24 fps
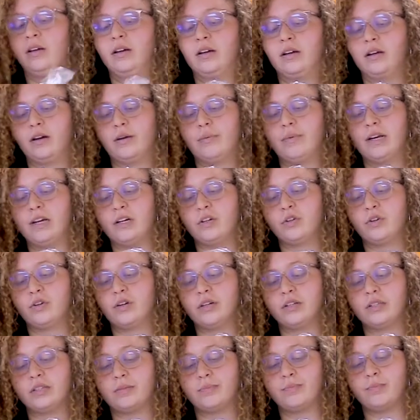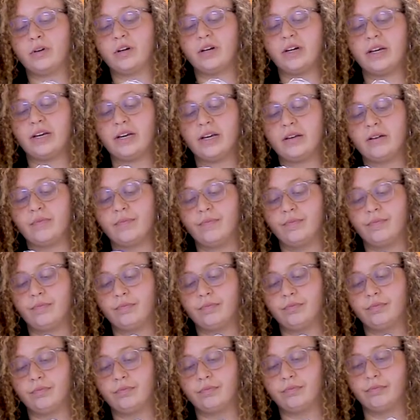Gonna make sure it's pretty
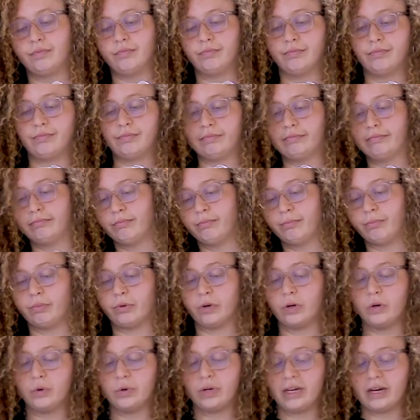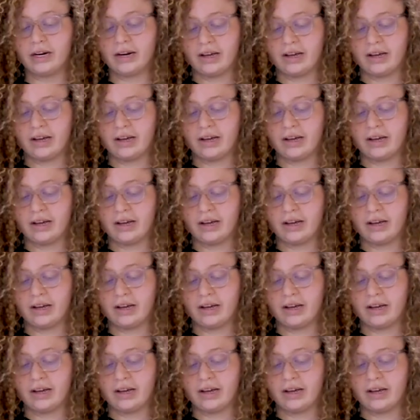broken